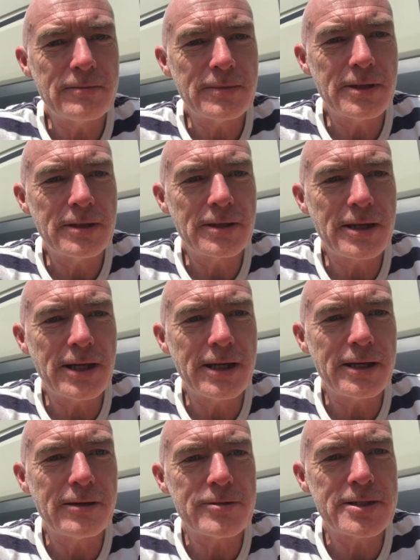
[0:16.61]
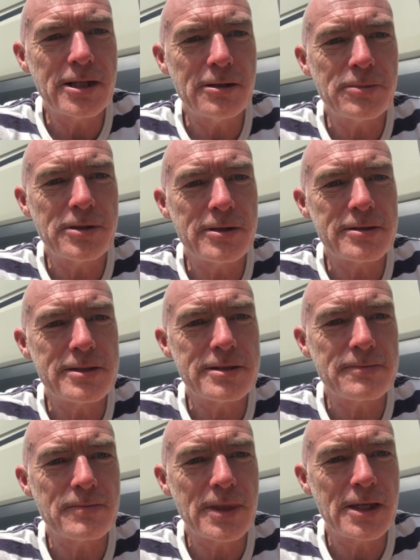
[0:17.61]
the guy that was helping us
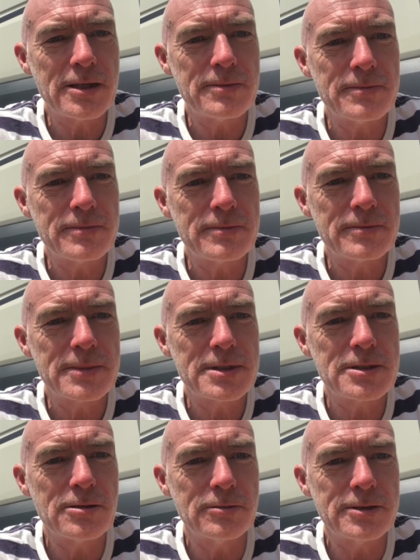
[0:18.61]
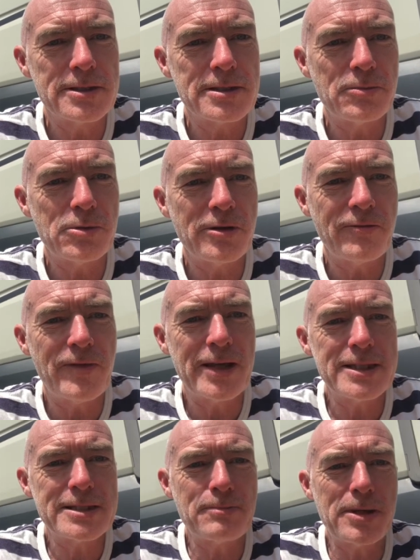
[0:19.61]
um, told us to put a
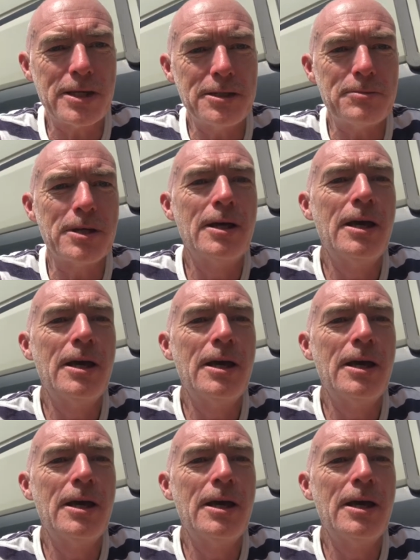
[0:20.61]
vent pipe